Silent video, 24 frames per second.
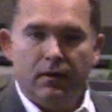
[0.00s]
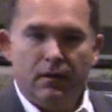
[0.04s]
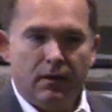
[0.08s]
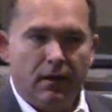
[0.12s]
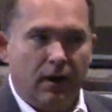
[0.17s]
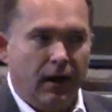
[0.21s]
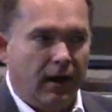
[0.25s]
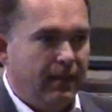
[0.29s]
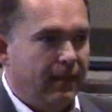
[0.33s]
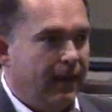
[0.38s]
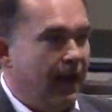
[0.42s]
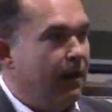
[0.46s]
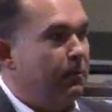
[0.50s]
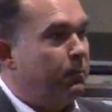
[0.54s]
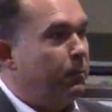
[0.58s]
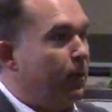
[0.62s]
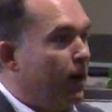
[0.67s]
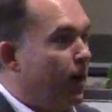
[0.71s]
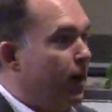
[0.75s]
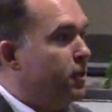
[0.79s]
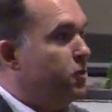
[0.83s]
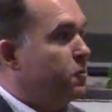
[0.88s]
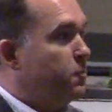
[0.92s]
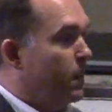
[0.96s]
And that
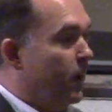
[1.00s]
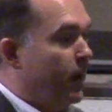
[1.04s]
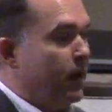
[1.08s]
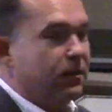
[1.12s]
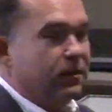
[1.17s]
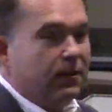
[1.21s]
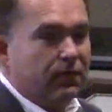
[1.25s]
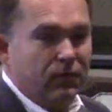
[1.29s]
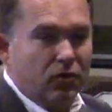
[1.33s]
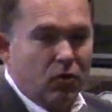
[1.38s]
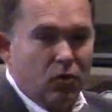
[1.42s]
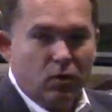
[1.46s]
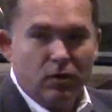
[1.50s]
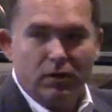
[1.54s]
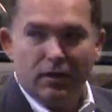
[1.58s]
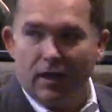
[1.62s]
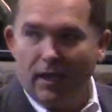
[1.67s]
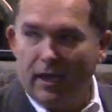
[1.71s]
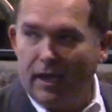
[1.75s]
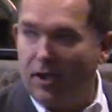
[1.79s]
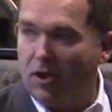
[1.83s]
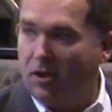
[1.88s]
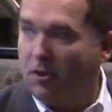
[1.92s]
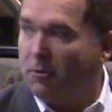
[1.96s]
prospect of going to
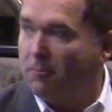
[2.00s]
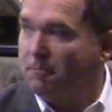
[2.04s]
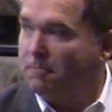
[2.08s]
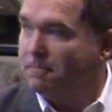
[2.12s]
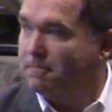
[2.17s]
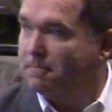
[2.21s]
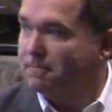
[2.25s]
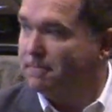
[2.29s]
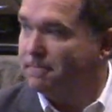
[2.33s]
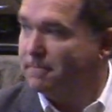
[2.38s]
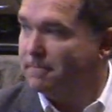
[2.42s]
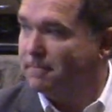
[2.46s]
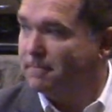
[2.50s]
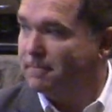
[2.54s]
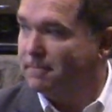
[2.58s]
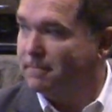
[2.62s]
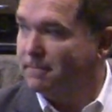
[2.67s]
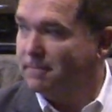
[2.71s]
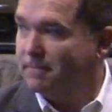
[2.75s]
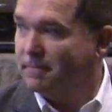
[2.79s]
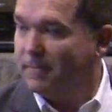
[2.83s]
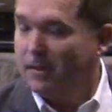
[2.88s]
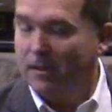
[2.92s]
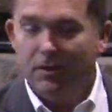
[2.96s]
hell
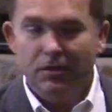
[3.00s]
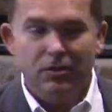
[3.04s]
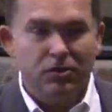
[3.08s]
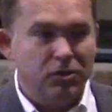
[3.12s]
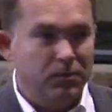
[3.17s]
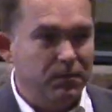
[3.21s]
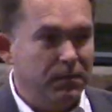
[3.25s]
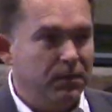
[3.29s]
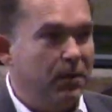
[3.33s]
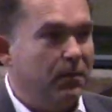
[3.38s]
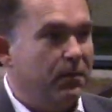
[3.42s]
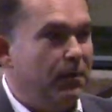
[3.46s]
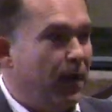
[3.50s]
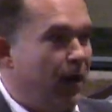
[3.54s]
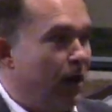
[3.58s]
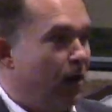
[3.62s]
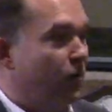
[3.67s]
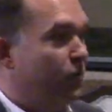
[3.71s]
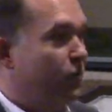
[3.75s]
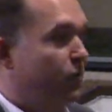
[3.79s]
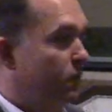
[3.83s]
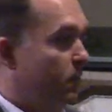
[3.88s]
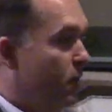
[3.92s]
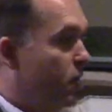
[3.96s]
should be a
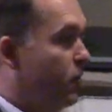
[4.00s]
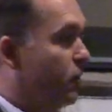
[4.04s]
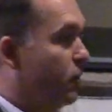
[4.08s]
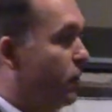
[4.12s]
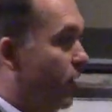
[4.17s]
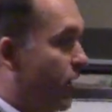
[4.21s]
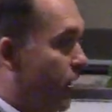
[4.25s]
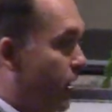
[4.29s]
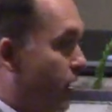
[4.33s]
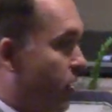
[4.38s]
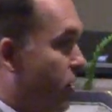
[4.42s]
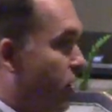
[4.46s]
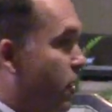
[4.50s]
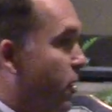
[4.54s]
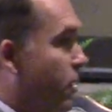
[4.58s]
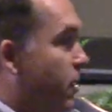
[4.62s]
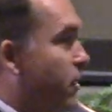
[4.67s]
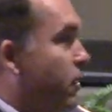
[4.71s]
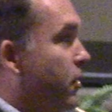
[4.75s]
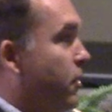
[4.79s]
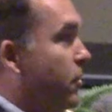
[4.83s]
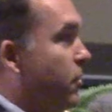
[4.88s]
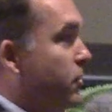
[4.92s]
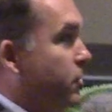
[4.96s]
powerful motivator
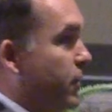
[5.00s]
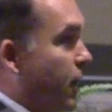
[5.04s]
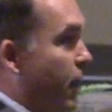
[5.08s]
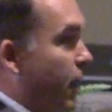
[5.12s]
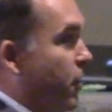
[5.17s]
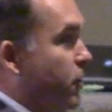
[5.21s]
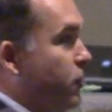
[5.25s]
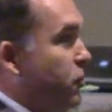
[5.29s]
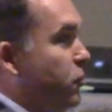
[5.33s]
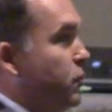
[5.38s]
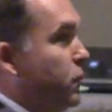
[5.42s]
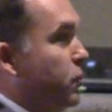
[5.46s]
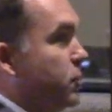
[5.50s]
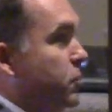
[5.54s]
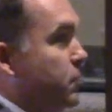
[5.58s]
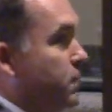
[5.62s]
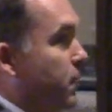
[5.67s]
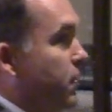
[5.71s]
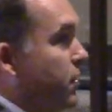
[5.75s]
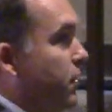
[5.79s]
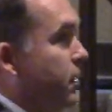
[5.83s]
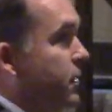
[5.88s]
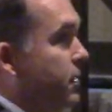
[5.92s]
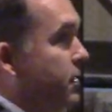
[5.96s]
to how you
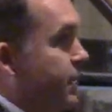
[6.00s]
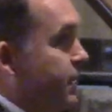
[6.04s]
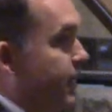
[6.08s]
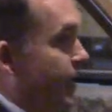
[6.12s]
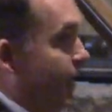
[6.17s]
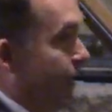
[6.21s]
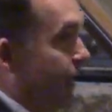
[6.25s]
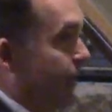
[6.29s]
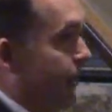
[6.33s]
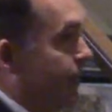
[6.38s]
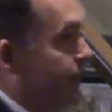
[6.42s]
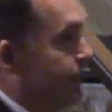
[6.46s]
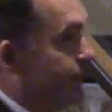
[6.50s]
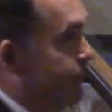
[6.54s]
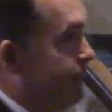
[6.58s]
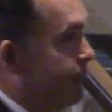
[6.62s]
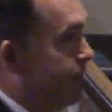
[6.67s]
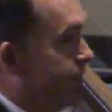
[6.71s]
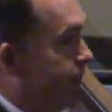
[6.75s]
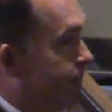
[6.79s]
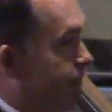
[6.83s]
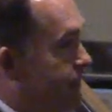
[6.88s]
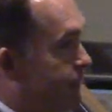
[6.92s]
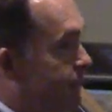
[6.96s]
respond today.
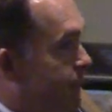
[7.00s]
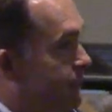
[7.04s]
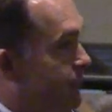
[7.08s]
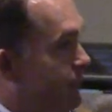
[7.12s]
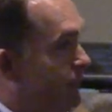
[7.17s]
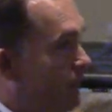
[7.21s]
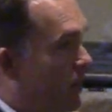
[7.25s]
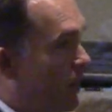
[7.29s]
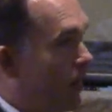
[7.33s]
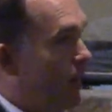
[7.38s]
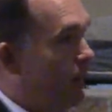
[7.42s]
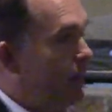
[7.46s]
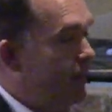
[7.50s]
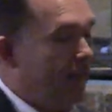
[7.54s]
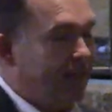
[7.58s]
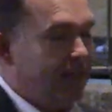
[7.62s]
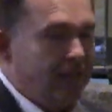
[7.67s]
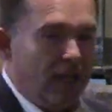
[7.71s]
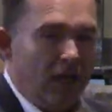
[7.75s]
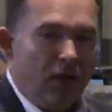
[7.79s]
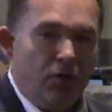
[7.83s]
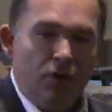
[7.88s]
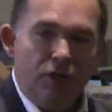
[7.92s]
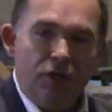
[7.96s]
Right? That's
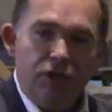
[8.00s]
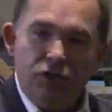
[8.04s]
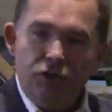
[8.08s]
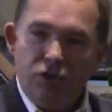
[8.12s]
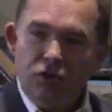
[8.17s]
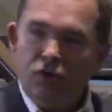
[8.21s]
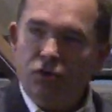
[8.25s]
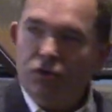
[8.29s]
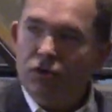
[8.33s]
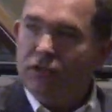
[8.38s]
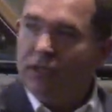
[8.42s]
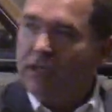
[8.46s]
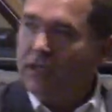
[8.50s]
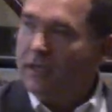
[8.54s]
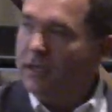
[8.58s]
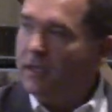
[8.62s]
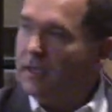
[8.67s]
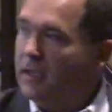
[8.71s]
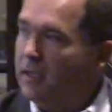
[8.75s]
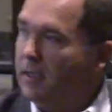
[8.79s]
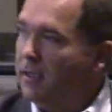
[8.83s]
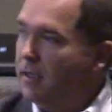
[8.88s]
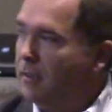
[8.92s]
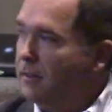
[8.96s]
how He's using
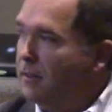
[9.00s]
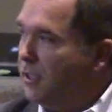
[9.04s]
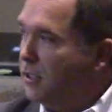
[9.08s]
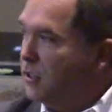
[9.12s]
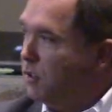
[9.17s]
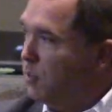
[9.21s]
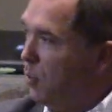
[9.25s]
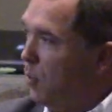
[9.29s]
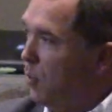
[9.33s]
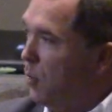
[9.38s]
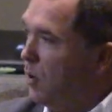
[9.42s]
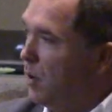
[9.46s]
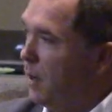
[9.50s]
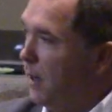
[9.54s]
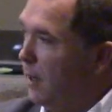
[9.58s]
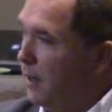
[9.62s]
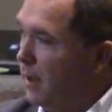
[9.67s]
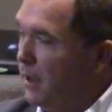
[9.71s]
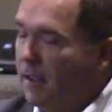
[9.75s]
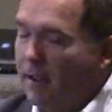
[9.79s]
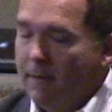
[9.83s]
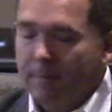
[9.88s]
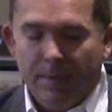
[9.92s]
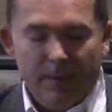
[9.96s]
this warning.
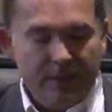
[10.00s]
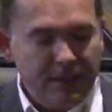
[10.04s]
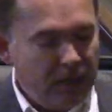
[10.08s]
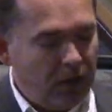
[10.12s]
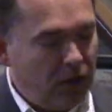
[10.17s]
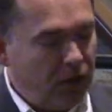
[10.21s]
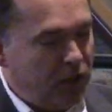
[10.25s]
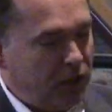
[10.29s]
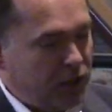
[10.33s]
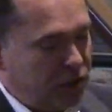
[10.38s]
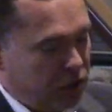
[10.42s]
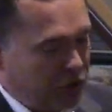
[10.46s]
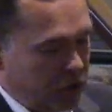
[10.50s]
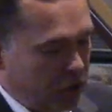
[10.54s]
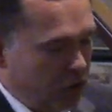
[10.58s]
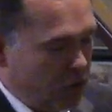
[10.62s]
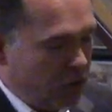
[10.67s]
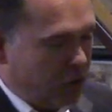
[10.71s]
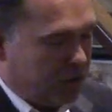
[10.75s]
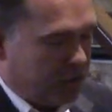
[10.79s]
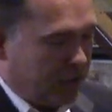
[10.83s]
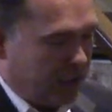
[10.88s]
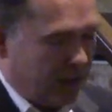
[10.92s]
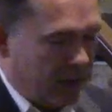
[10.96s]
That's how He's
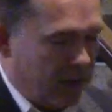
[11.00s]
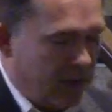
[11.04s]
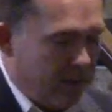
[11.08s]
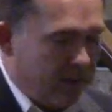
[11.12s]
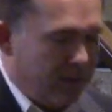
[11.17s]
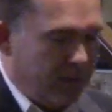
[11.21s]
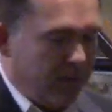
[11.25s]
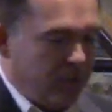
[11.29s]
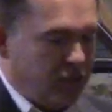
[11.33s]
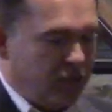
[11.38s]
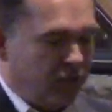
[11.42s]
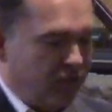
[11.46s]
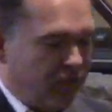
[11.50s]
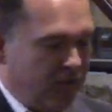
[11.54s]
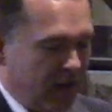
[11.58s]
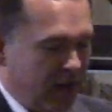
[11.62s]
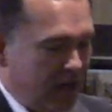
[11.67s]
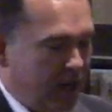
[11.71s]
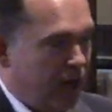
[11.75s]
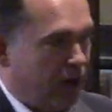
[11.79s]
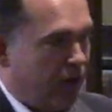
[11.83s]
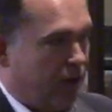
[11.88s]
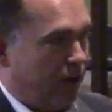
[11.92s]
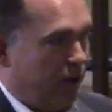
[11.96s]
using this
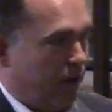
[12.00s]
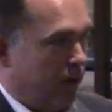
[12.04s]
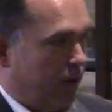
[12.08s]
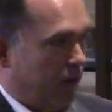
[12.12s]
fear